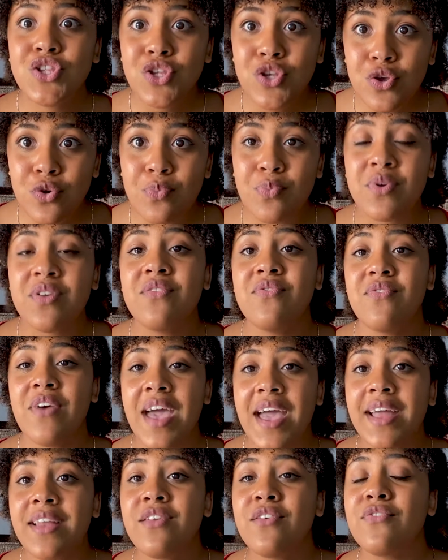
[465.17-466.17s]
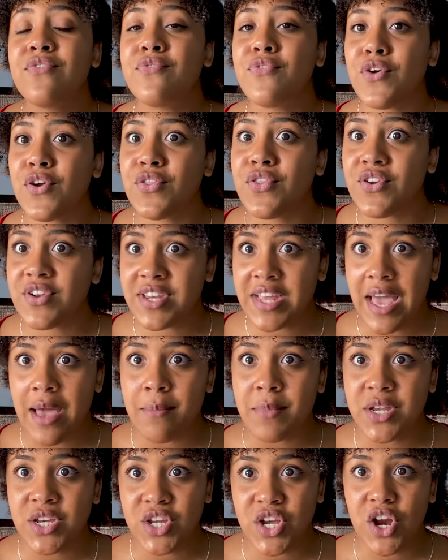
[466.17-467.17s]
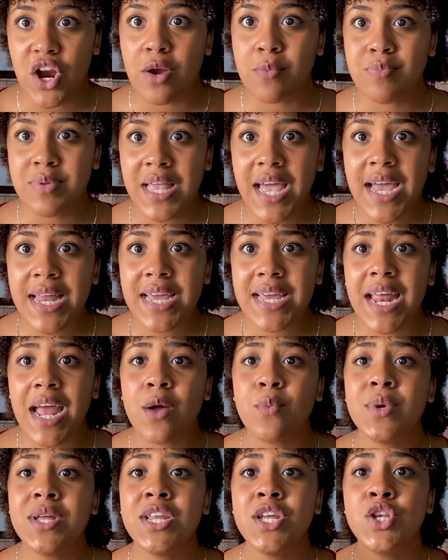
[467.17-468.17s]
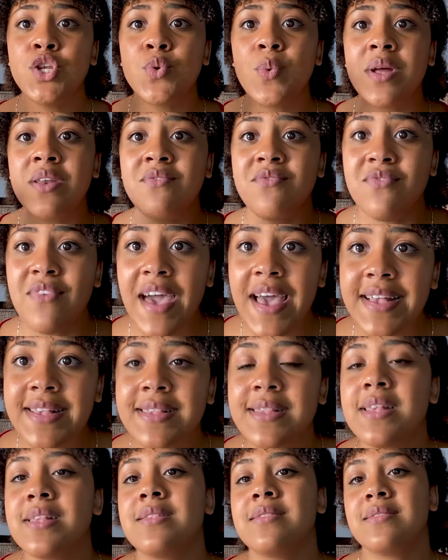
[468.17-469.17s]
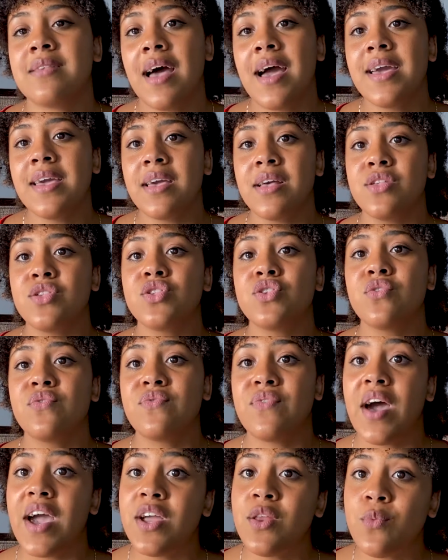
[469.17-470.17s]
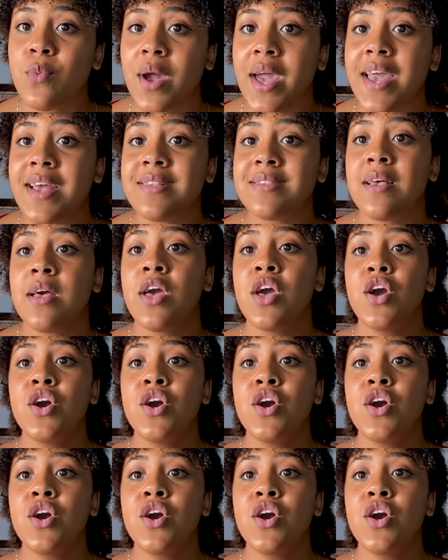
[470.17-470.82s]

to prevent further damaging our planet, and we need to invest in science to find ways